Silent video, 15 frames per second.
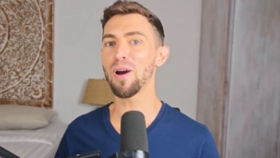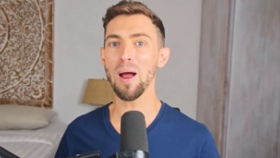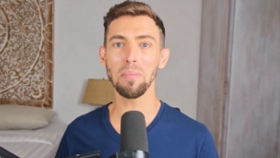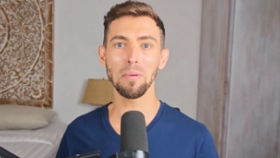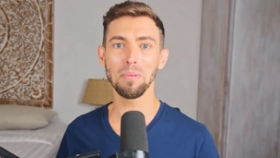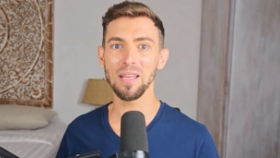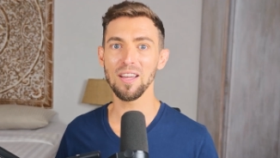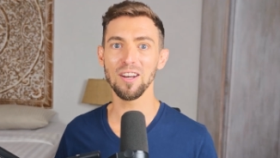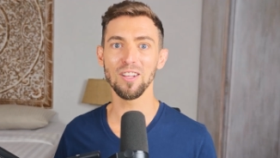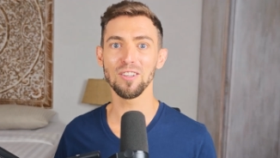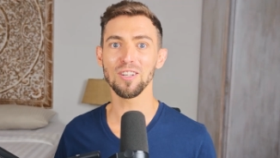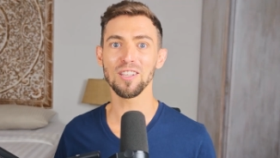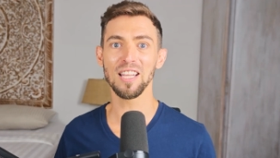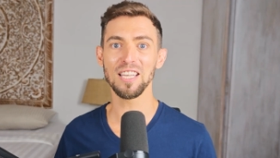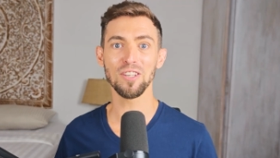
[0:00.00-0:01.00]
probably gonna
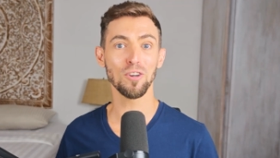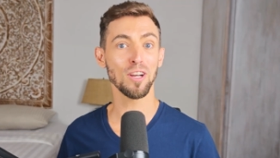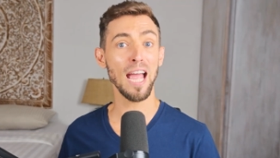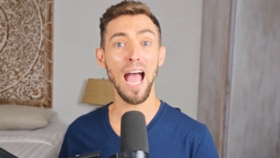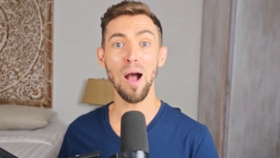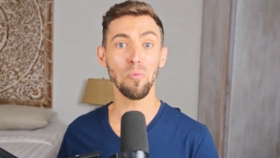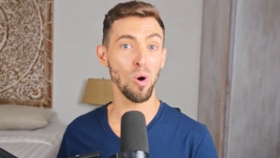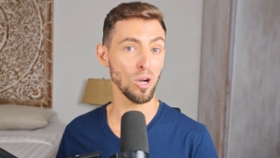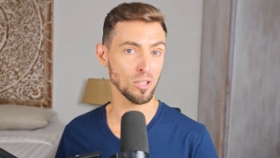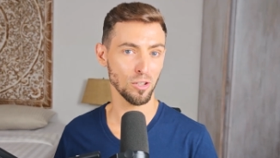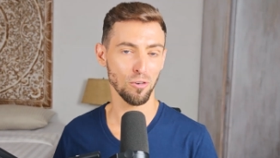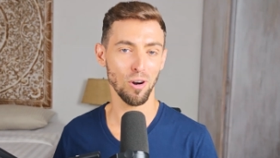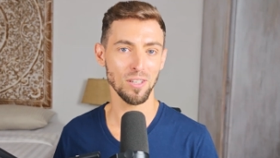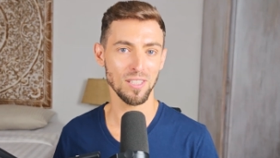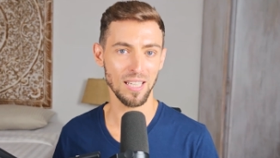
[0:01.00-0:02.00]
look like your cat walked
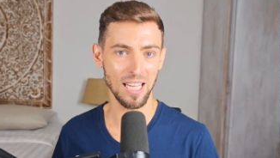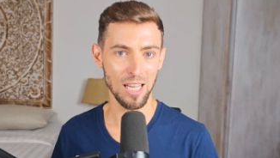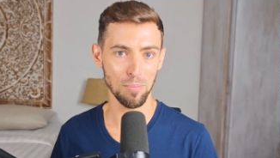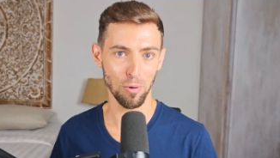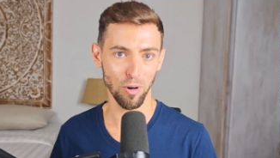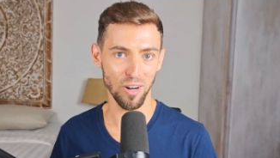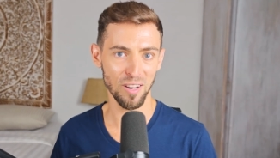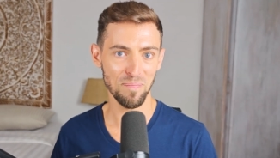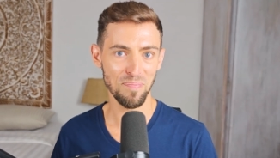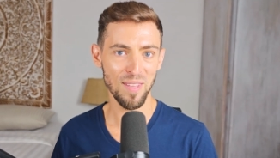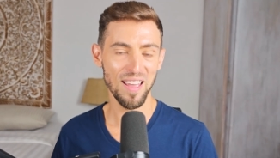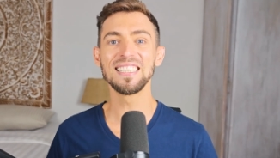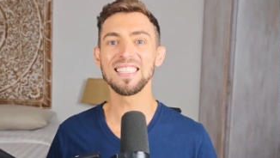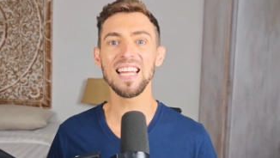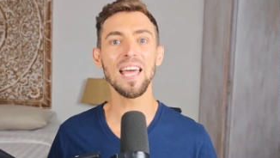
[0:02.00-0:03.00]
across the keyboard.
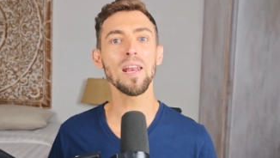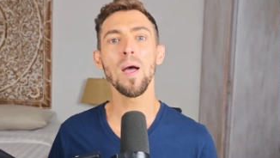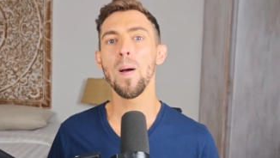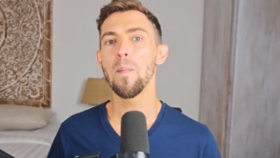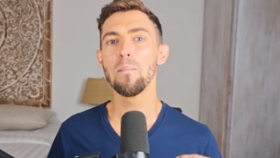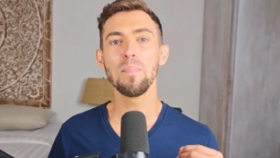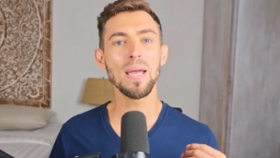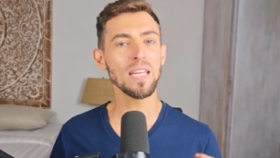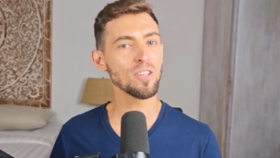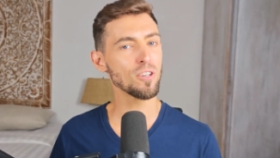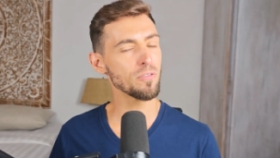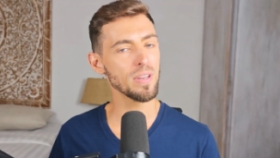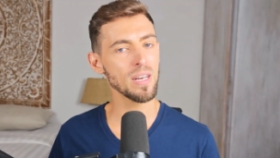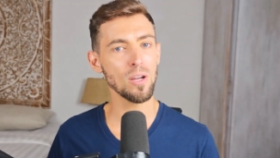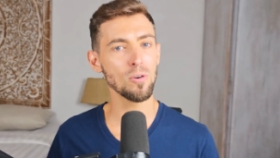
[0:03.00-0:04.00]
Instead, make
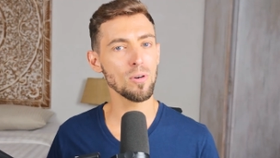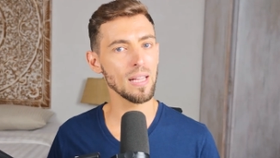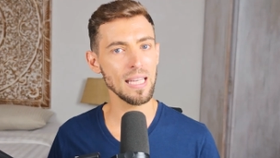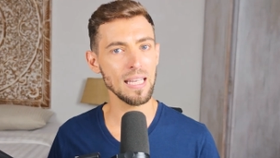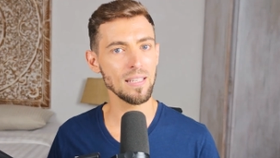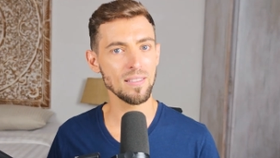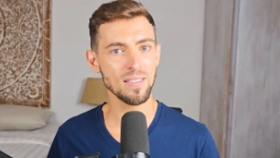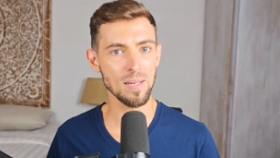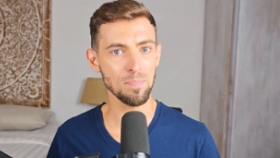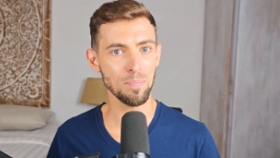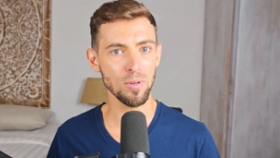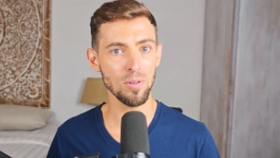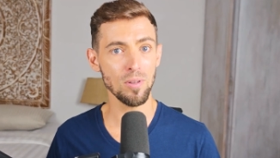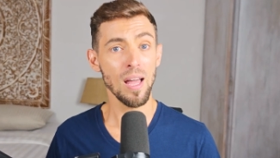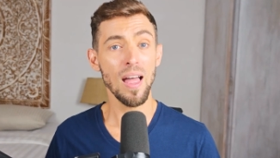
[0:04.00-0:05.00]
your video clean and
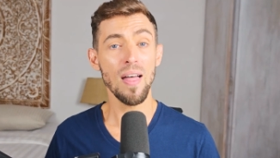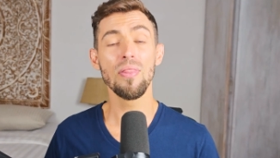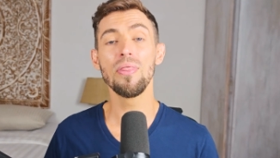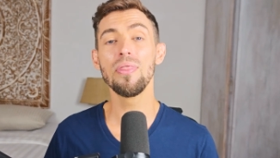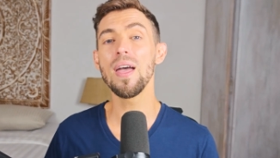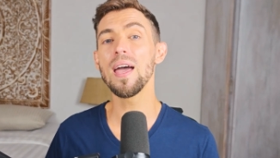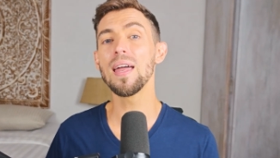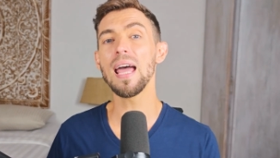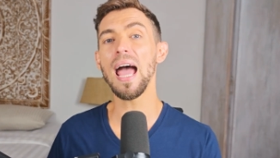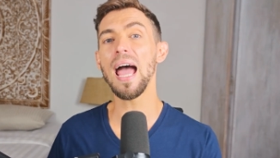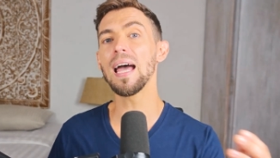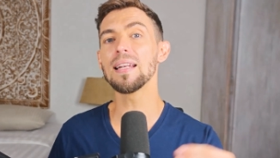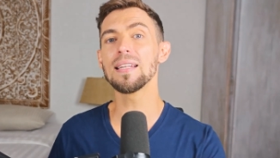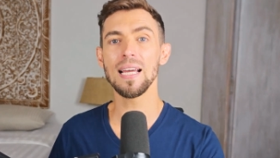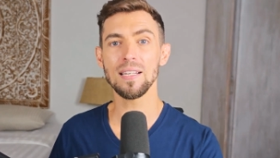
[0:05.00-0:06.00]
simple, then
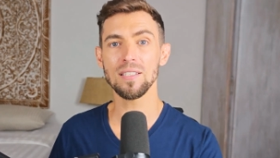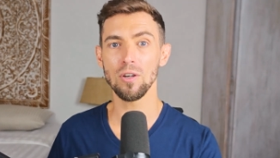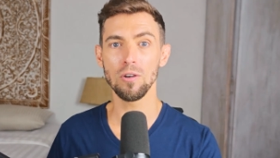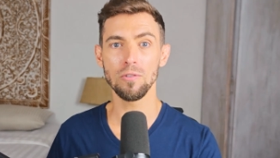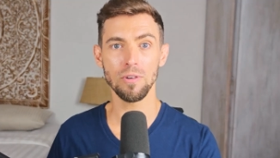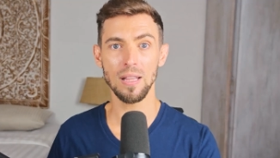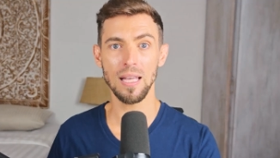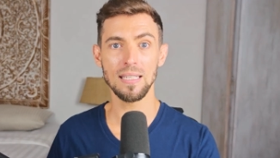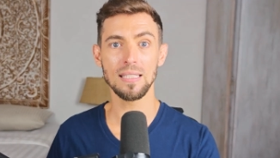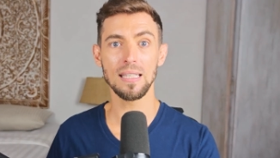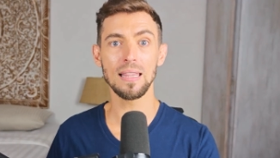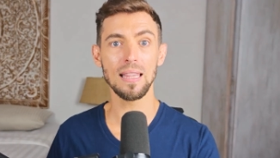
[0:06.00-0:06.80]
add text overlays